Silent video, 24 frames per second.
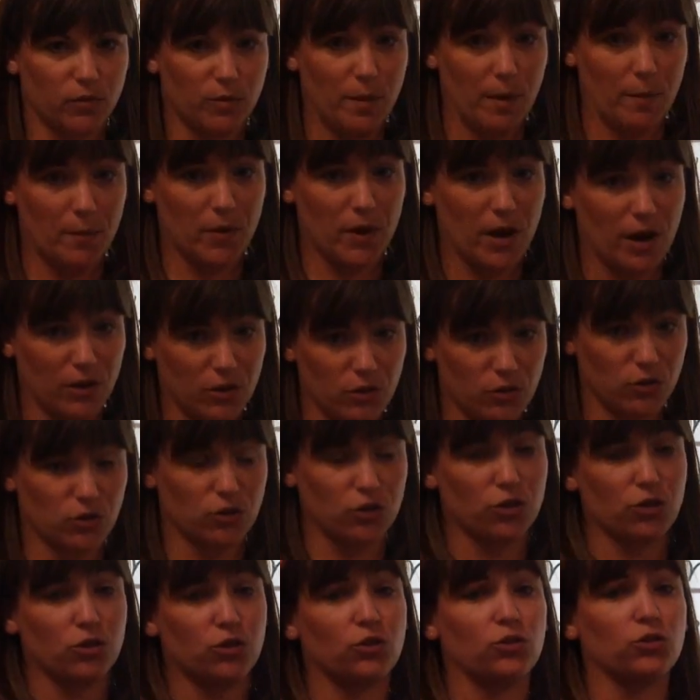Remember how you
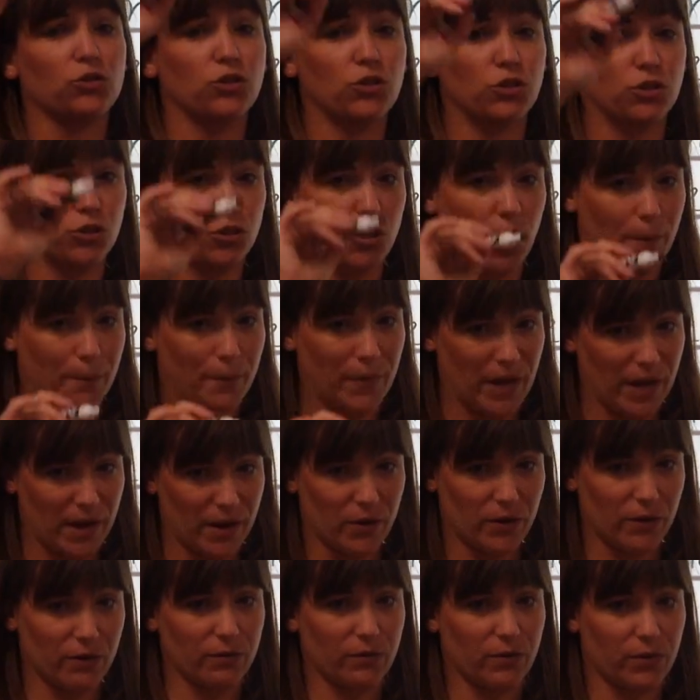circled a
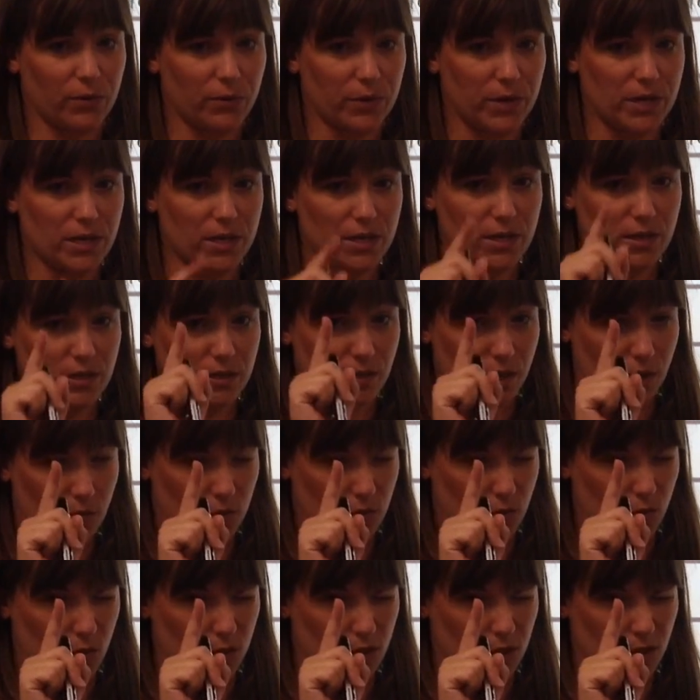pair of 3s? That
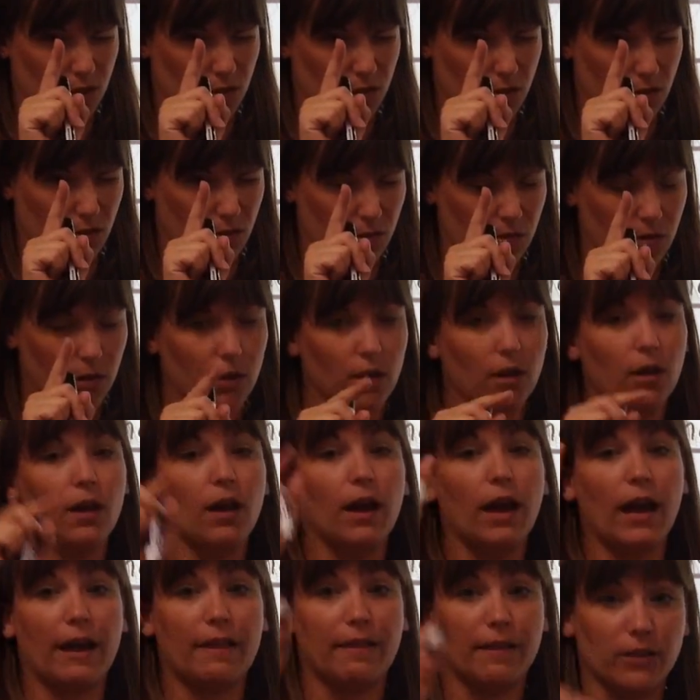was one circle.
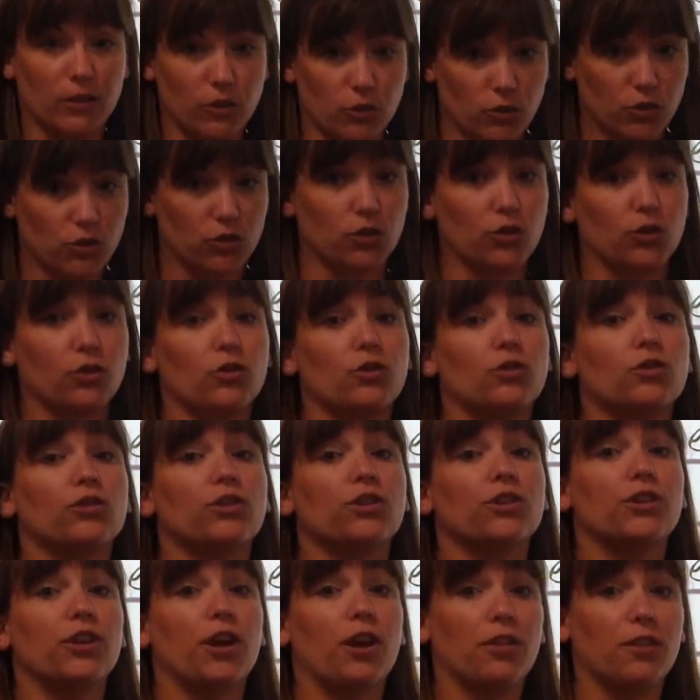And then you circled
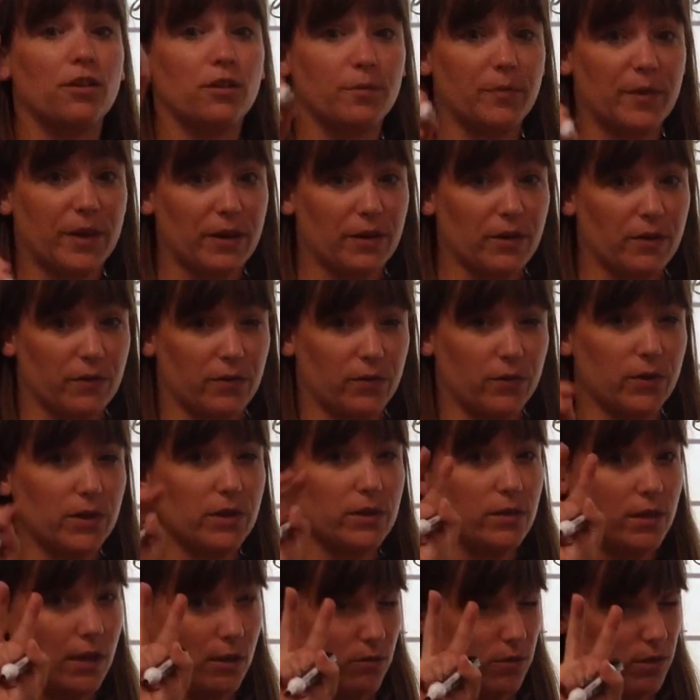another pair of
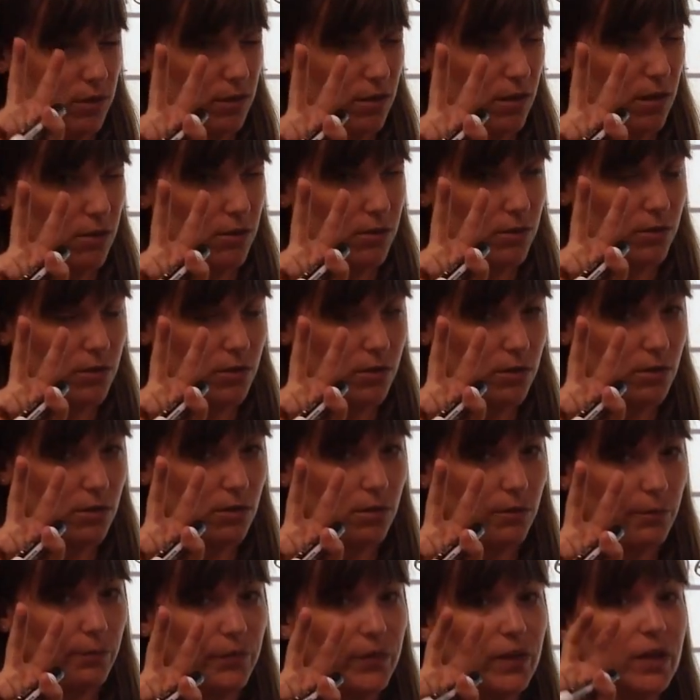3s. That was another
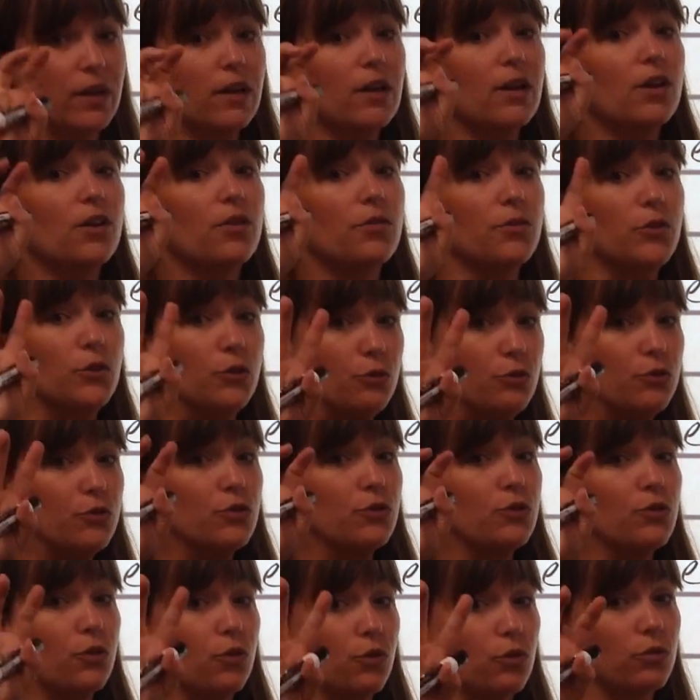circle. You
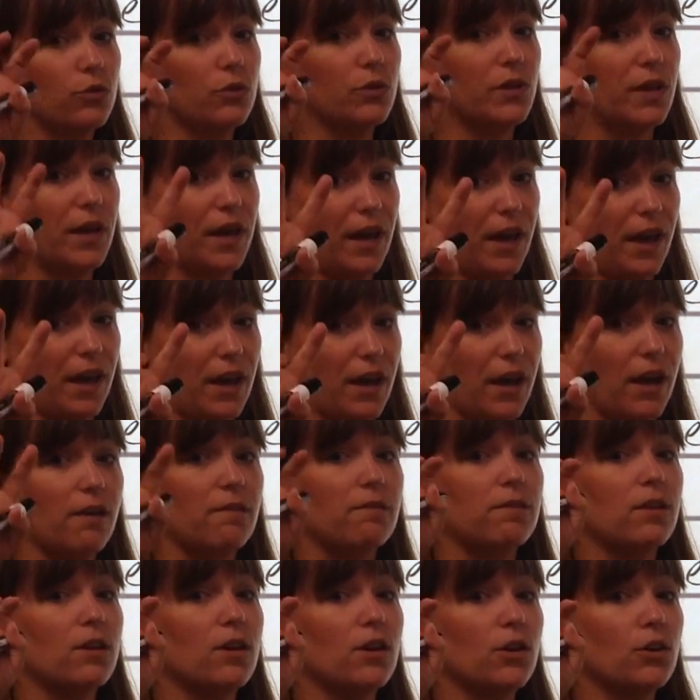should only have
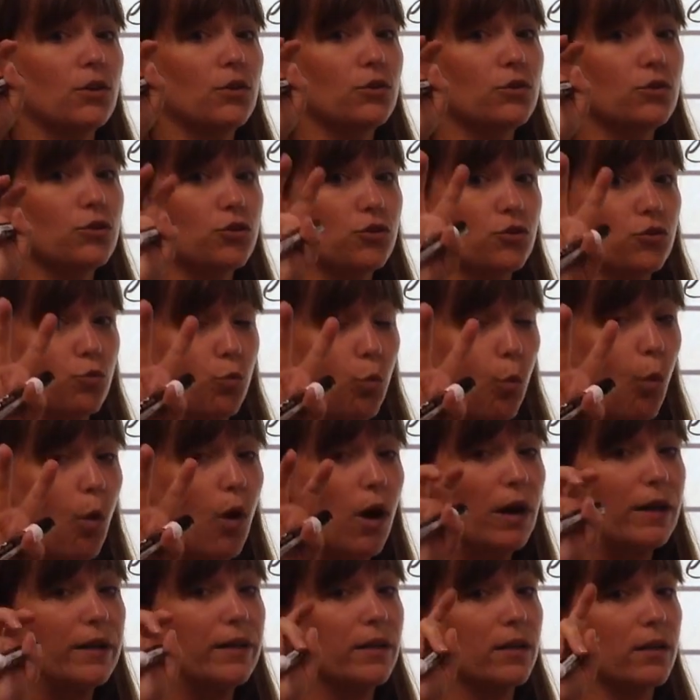
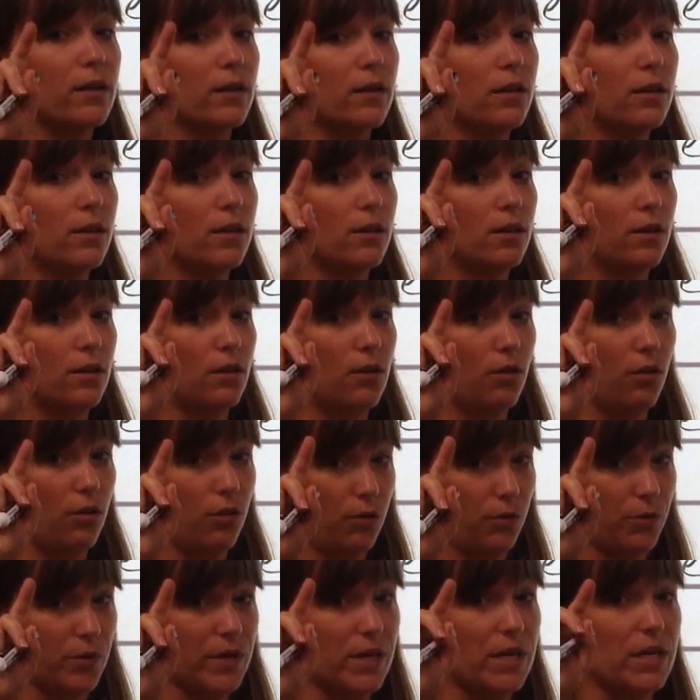1
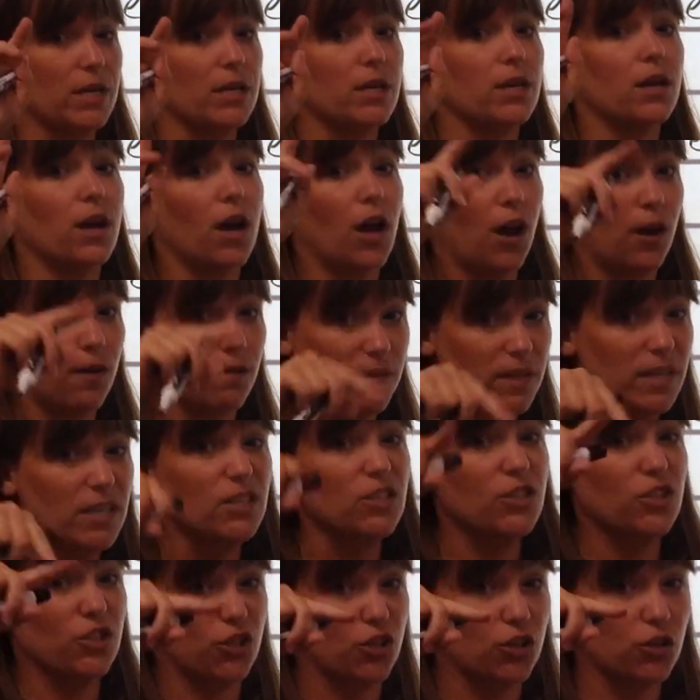3 of
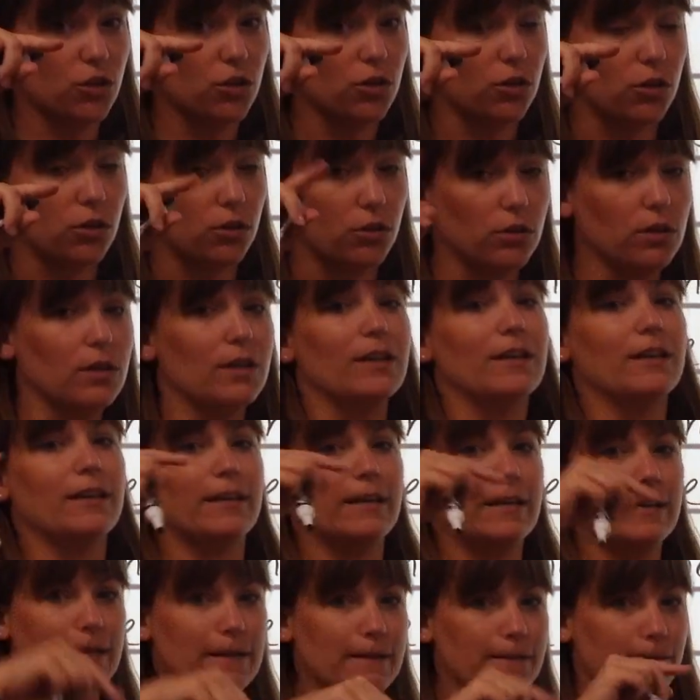each circle
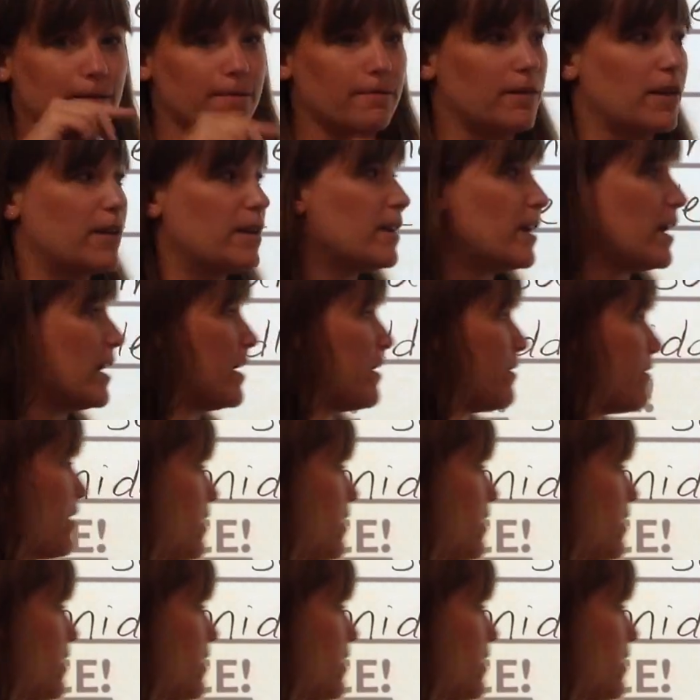in the Venn diagram.